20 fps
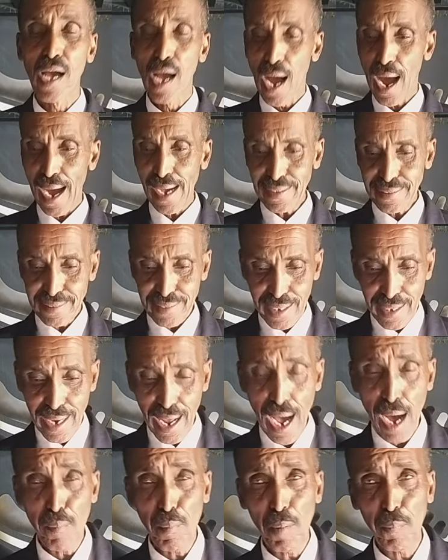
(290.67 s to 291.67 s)
I said
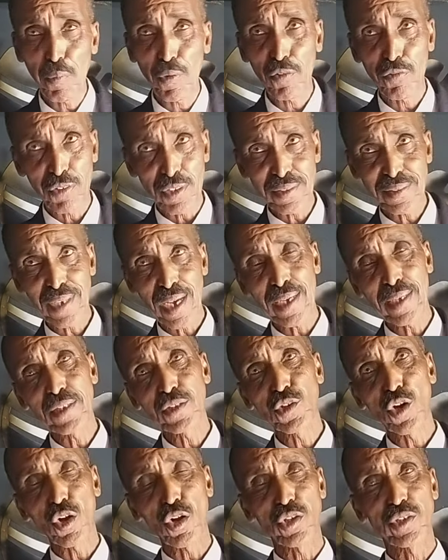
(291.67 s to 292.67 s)
I'm a professor in
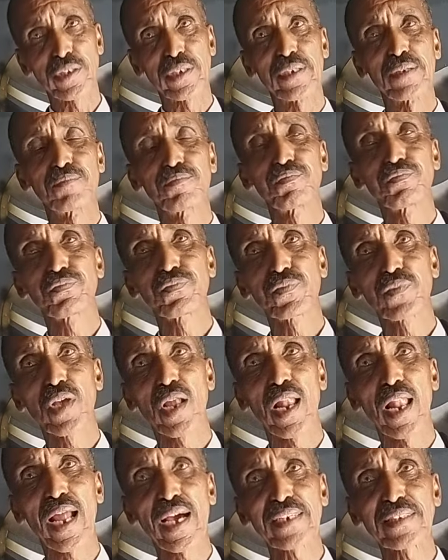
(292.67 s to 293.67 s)
theology,
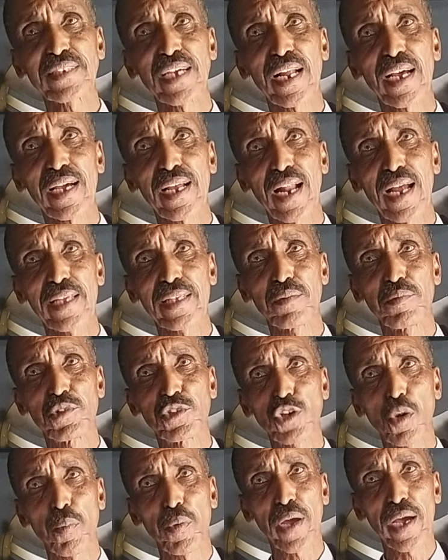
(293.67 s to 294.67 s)
lecturer clergy,
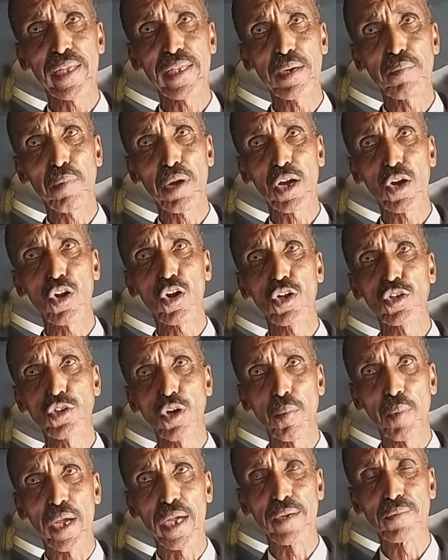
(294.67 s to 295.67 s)
Bishop Kenya Michael
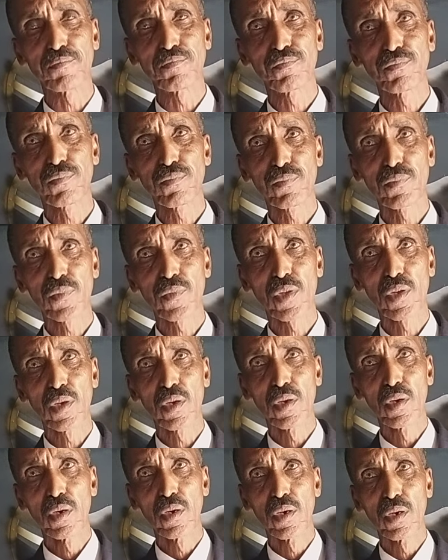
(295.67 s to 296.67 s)
Loltome.
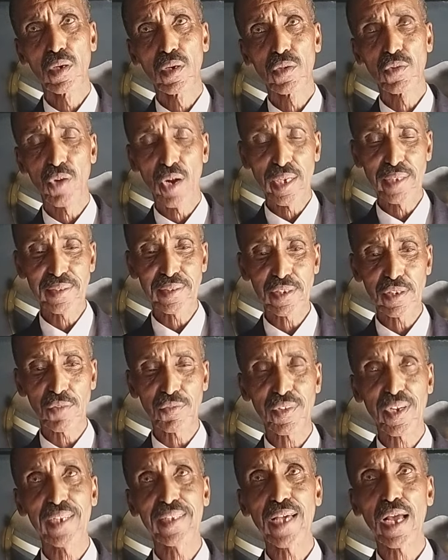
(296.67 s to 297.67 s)
United States
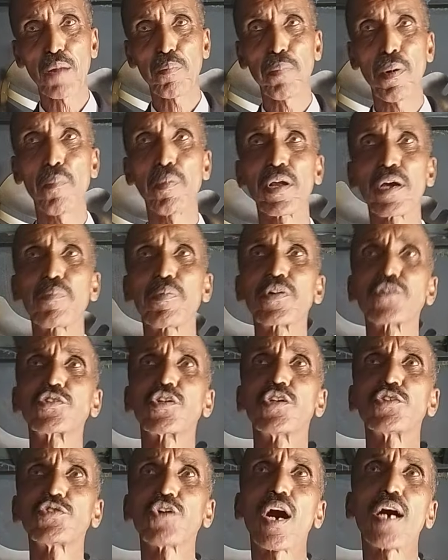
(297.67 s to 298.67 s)
of Kenya Republic
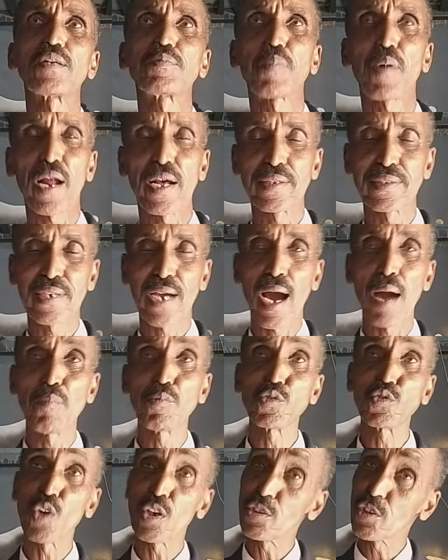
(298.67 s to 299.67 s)
Presidential Aspirant, come
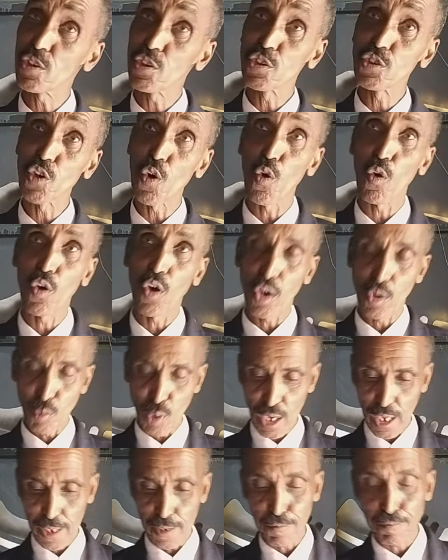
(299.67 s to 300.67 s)
22, God
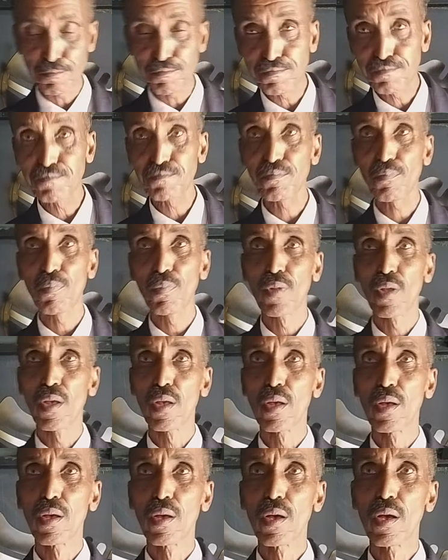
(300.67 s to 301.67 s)
willing.
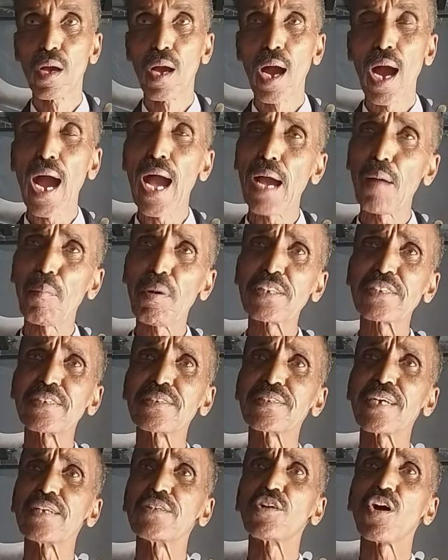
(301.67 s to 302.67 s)
I am a
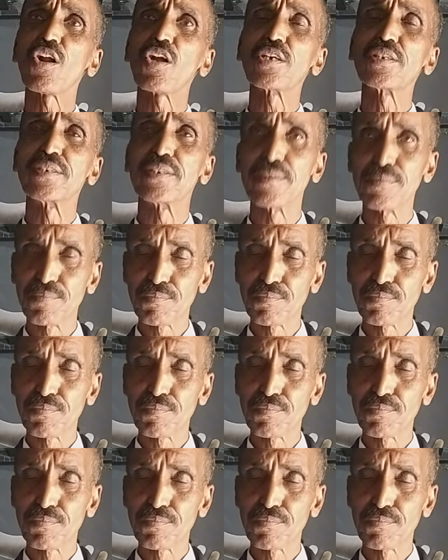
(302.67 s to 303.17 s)
teacher in theology.